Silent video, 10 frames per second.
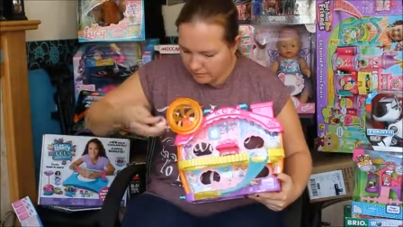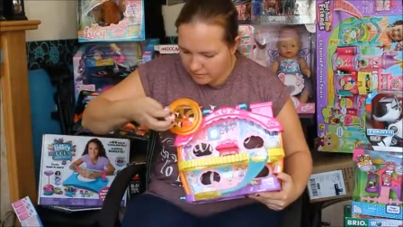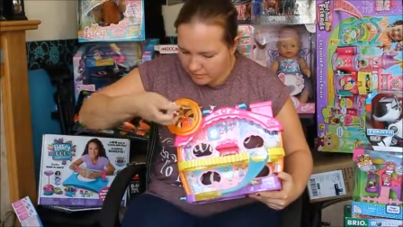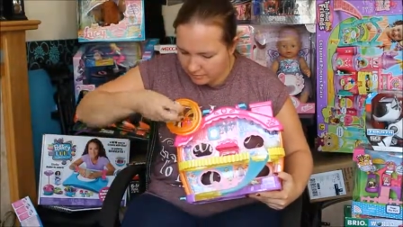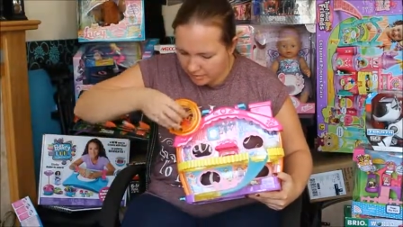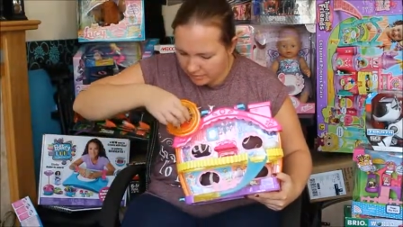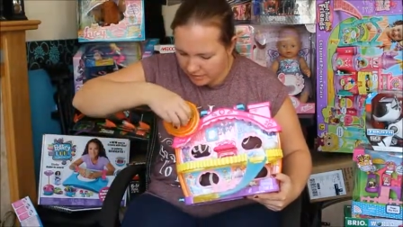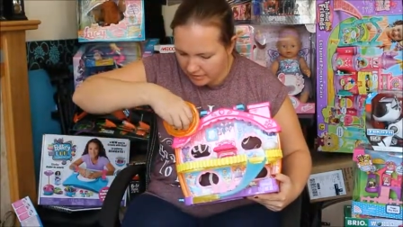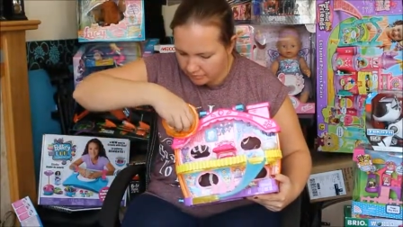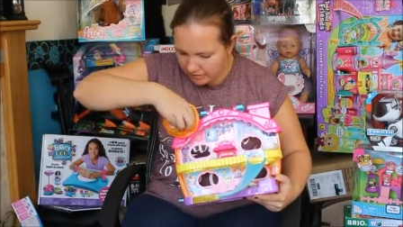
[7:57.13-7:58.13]
let's pop it
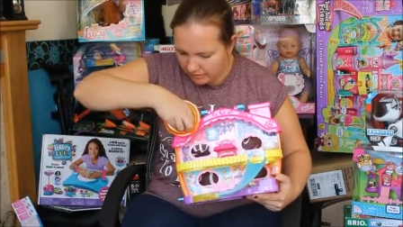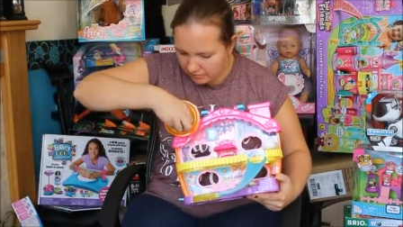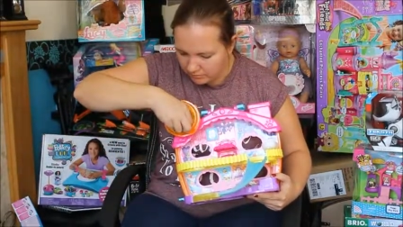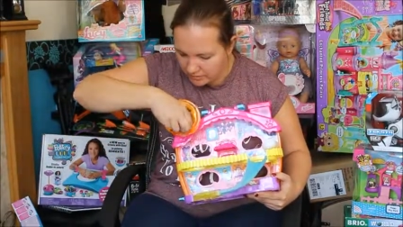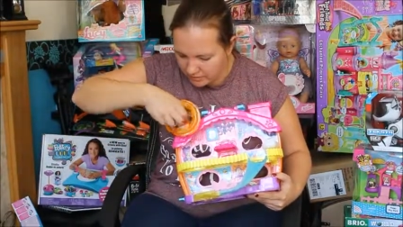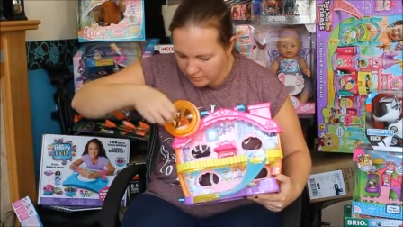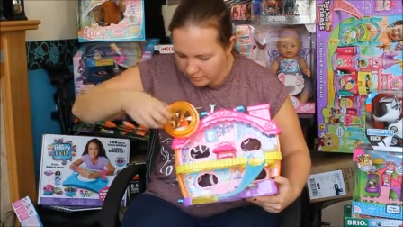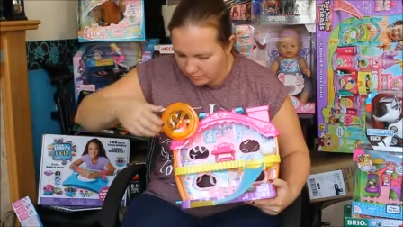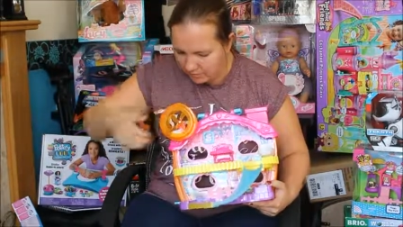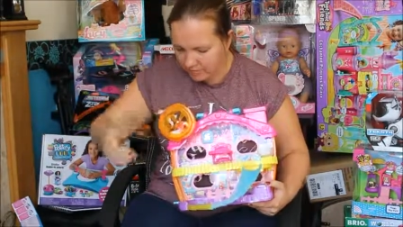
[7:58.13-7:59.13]
in the wheel, see how
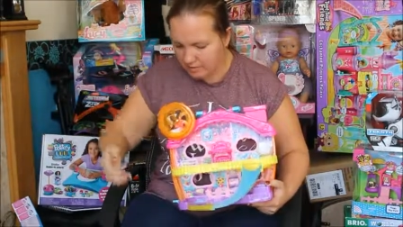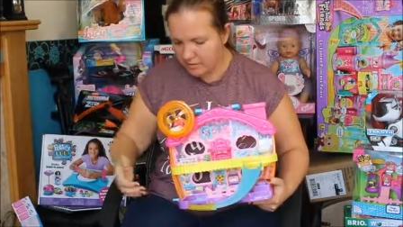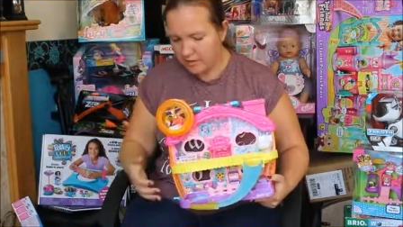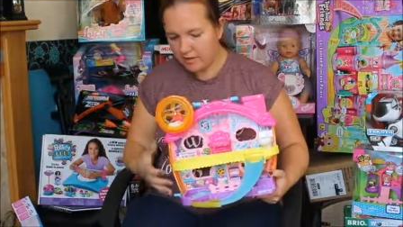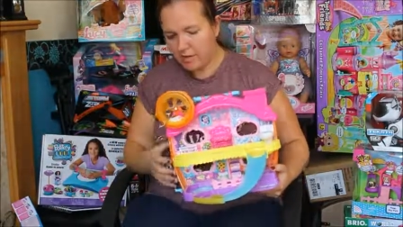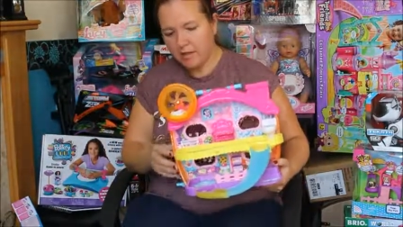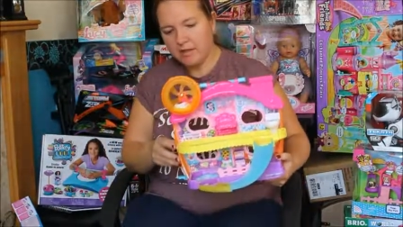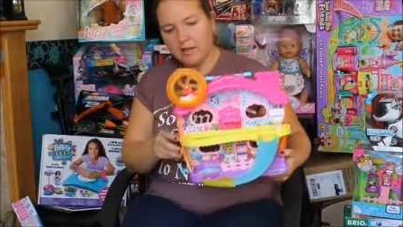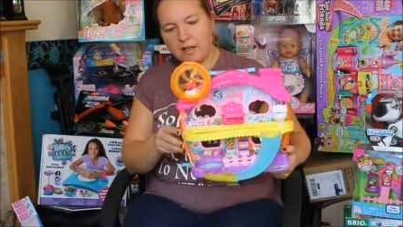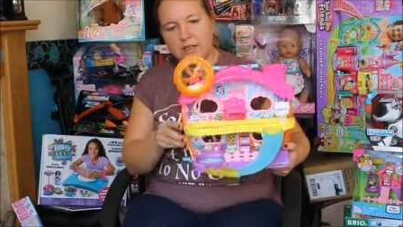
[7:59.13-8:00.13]
that works.
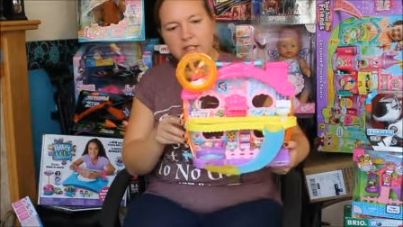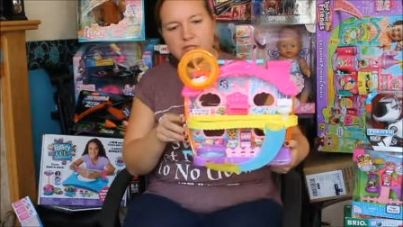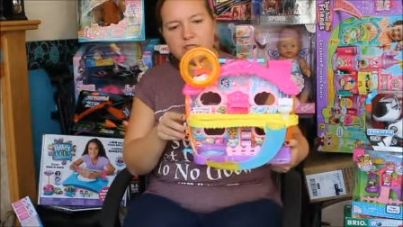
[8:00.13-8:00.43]
Oh, that's